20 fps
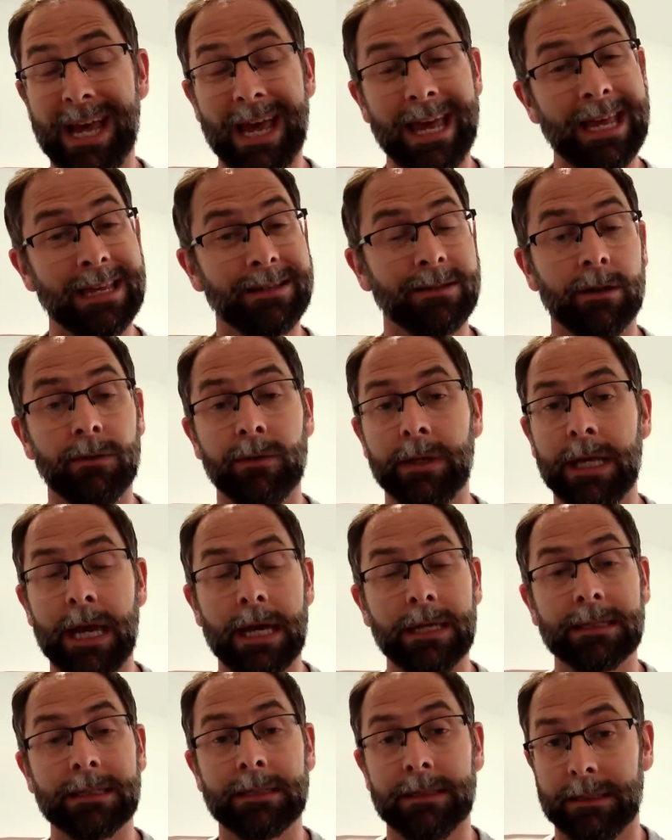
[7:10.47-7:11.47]
Is only
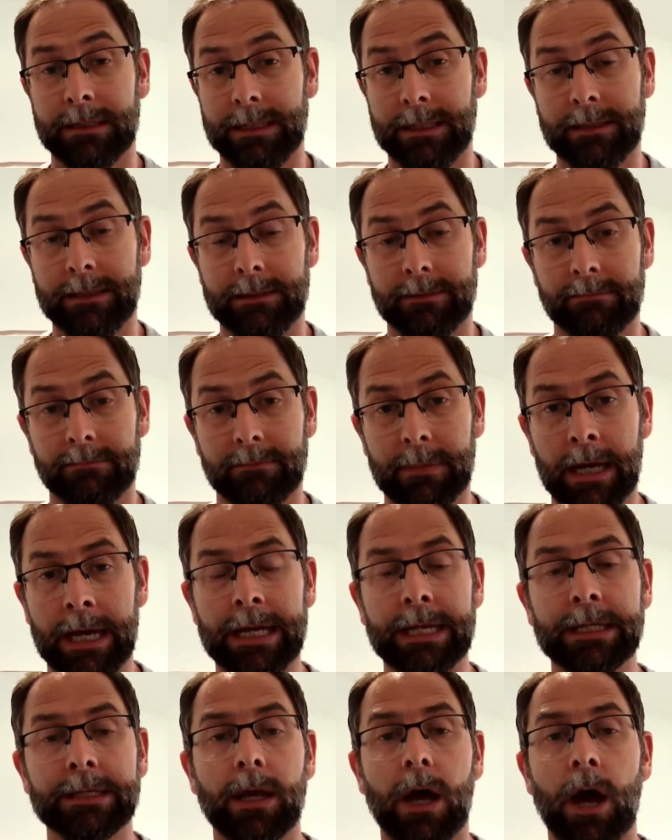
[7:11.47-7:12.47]
8 studies. And
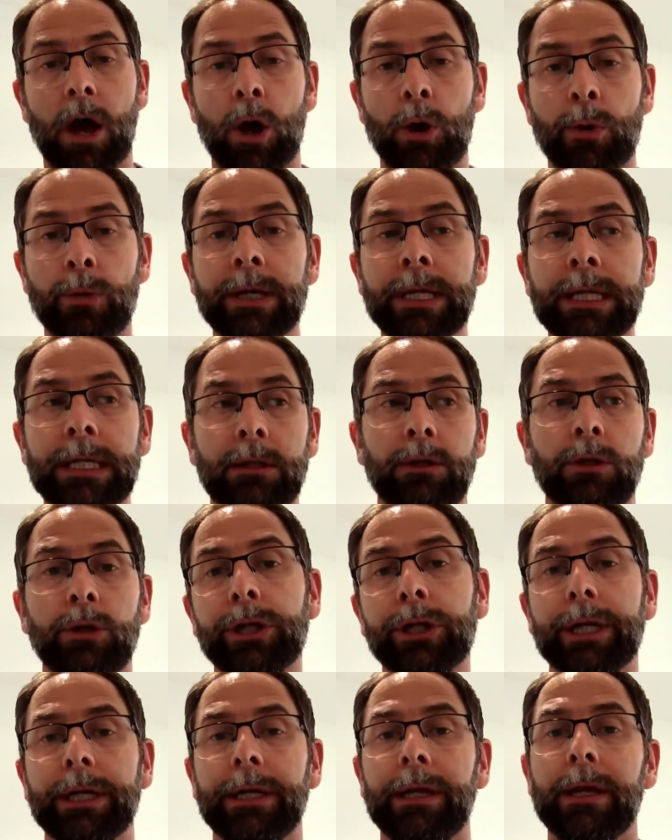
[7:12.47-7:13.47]
it's only
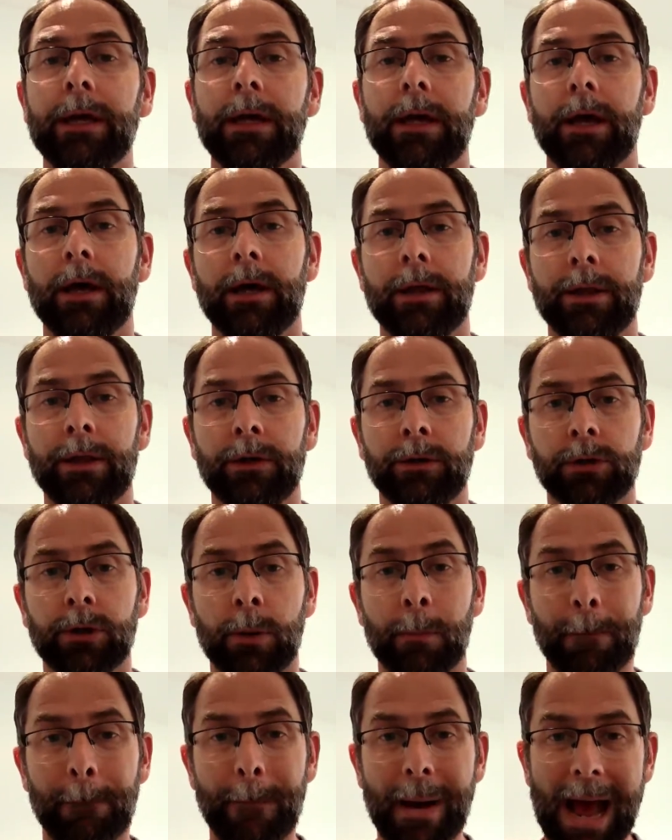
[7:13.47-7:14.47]
looking at the
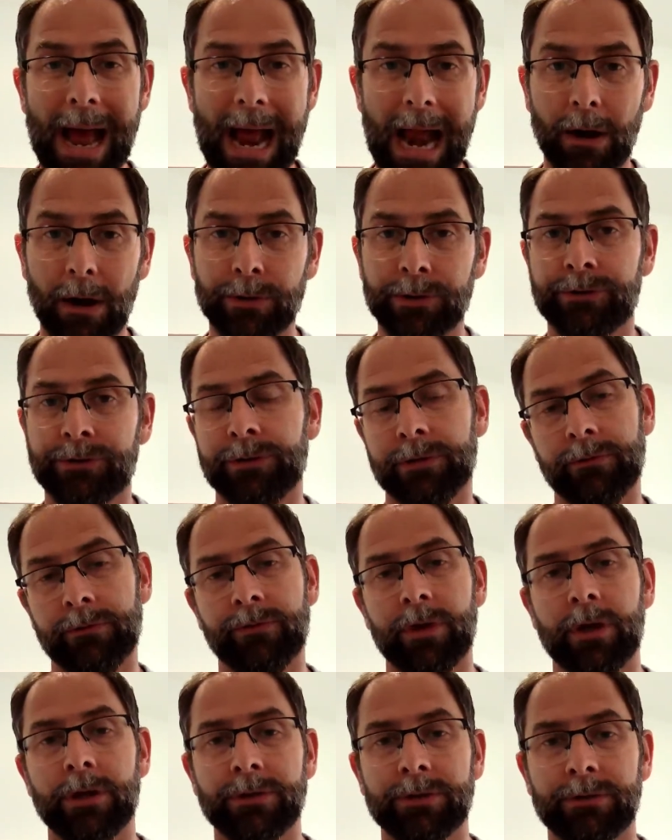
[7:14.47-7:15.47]
comparison of
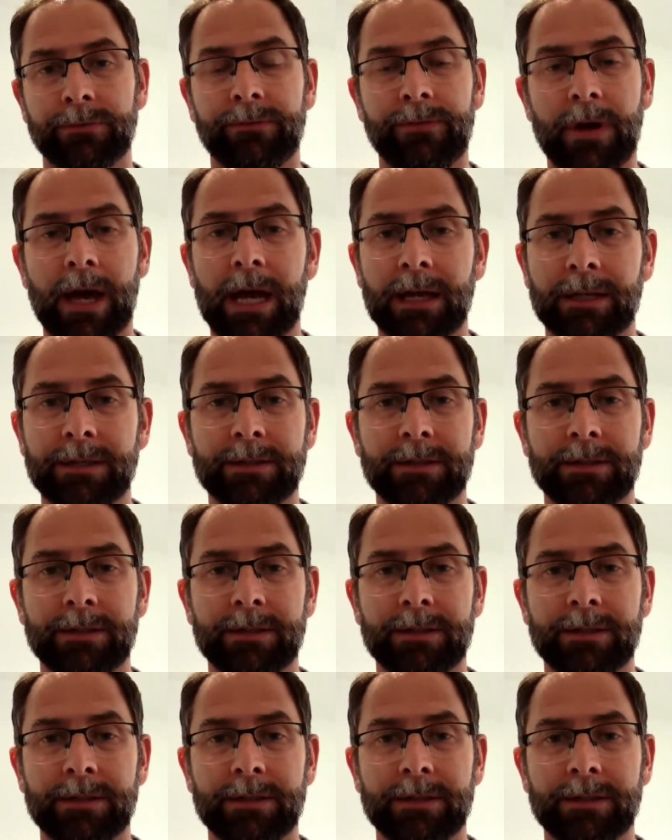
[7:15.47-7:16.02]
those effects.